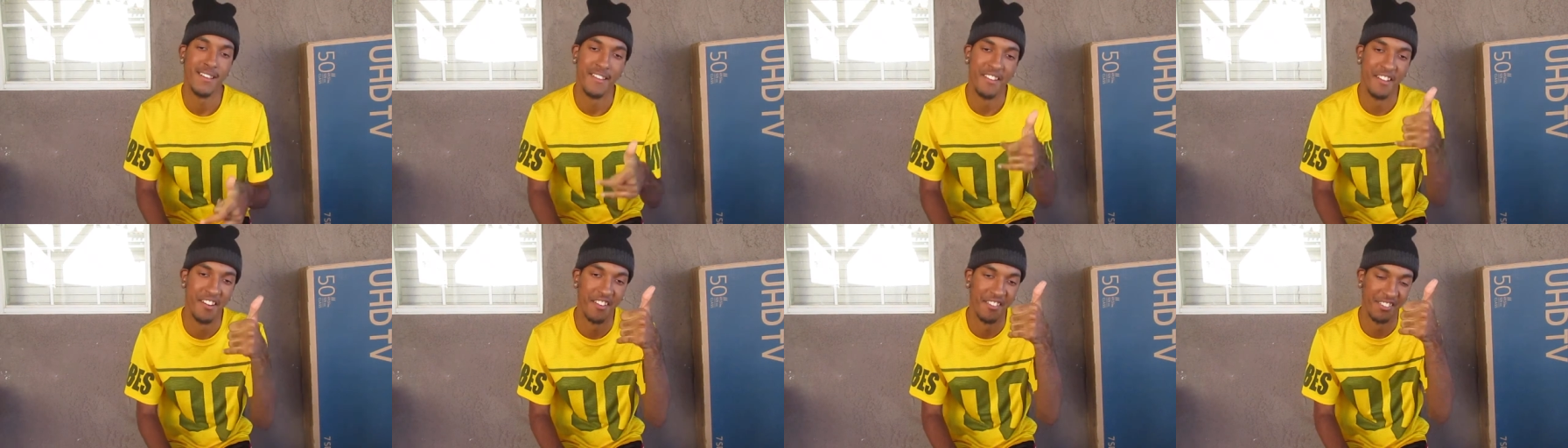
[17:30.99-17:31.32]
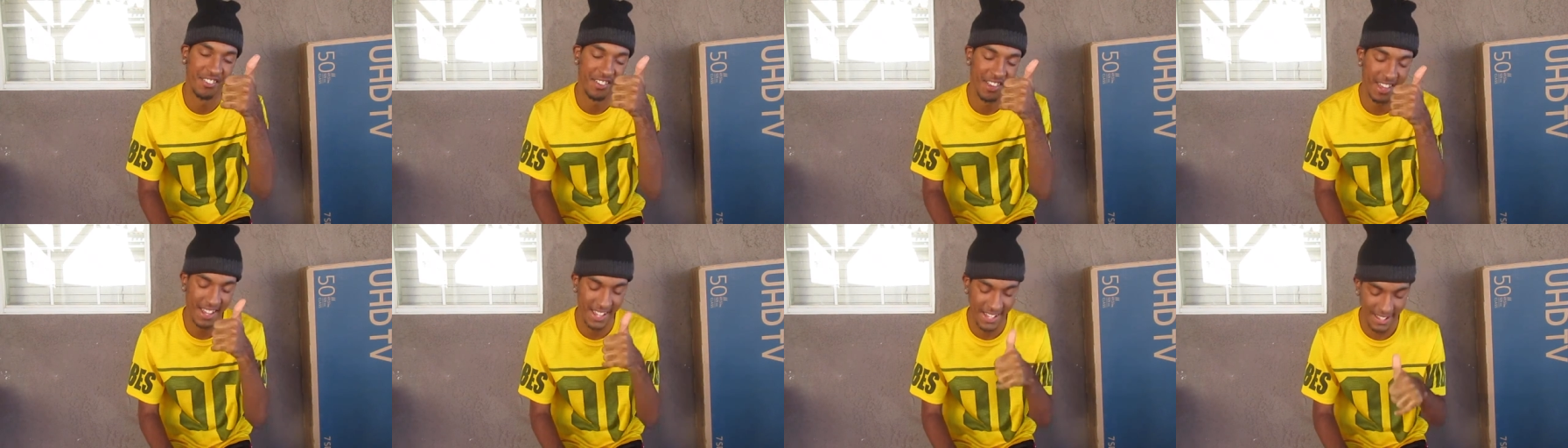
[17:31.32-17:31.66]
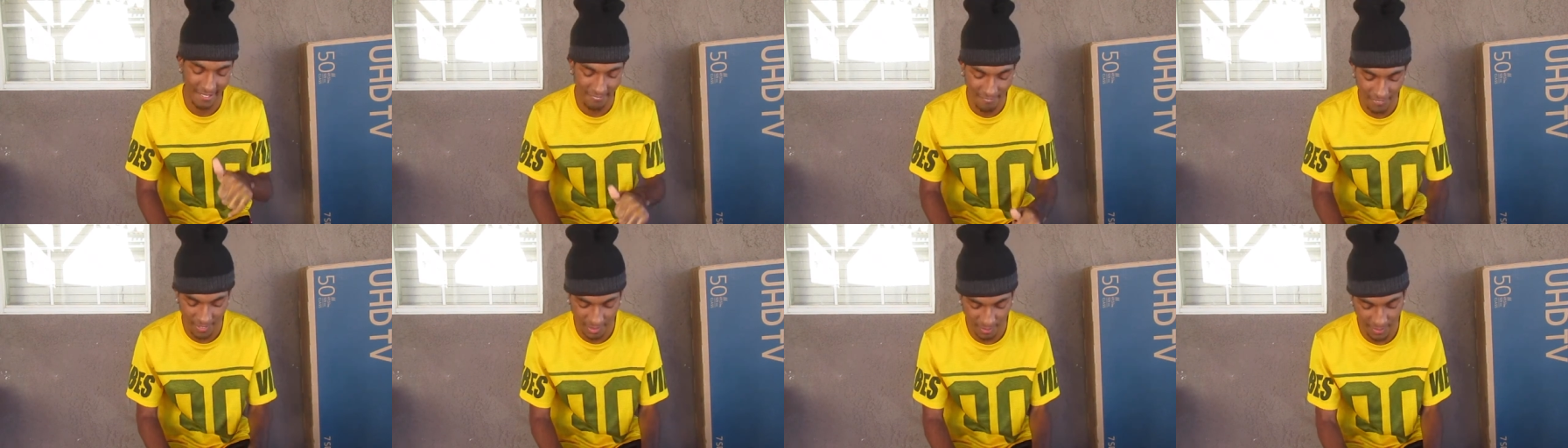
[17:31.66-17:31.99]
You know what I'm saying?
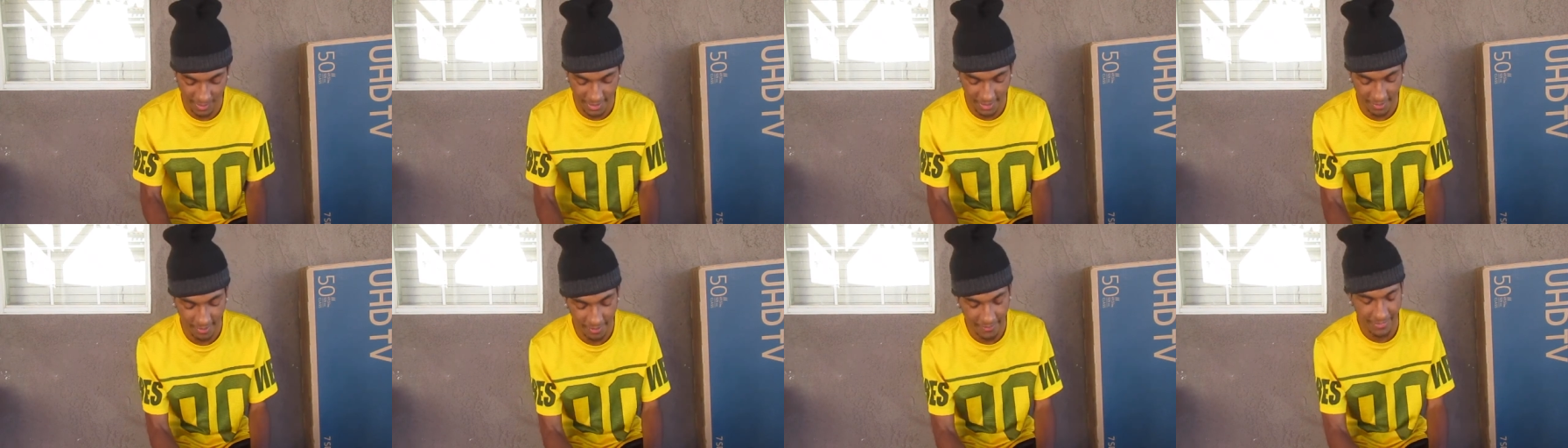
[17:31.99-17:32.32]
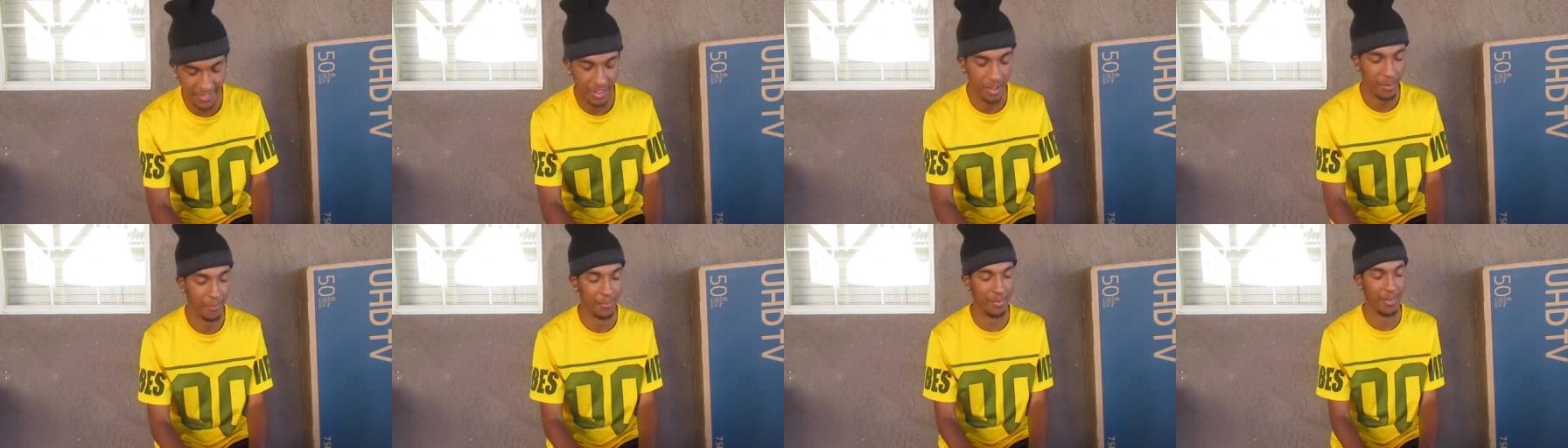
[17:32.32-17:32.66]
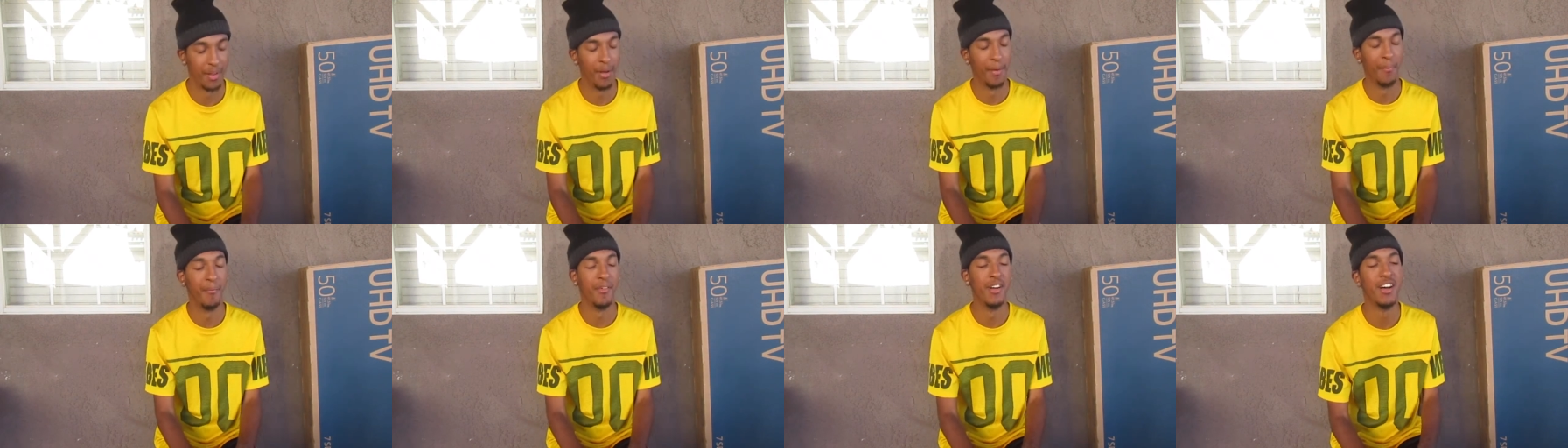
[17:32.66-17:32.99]
Give this video a thumbs
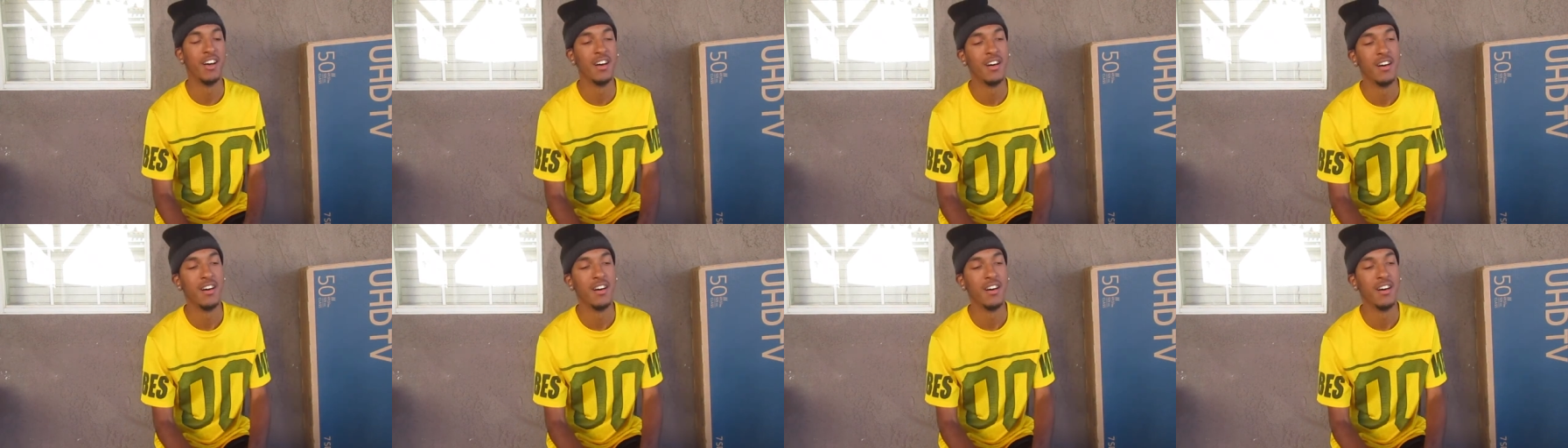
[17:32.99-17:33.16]
up.